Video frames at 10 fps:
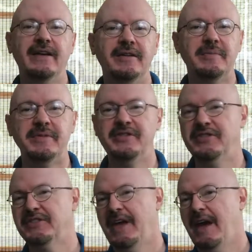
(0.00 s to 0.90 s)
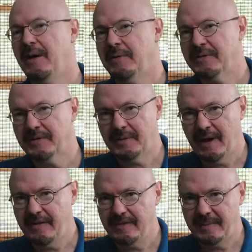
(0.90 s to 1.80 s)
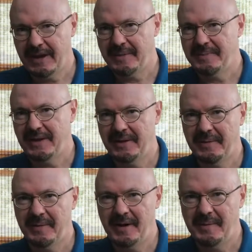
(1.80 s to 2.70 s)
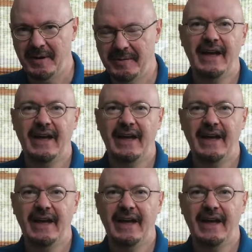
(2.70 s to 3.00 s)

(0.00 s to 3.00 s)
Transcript: it'll be just hours away from Camp NaNoWriMo.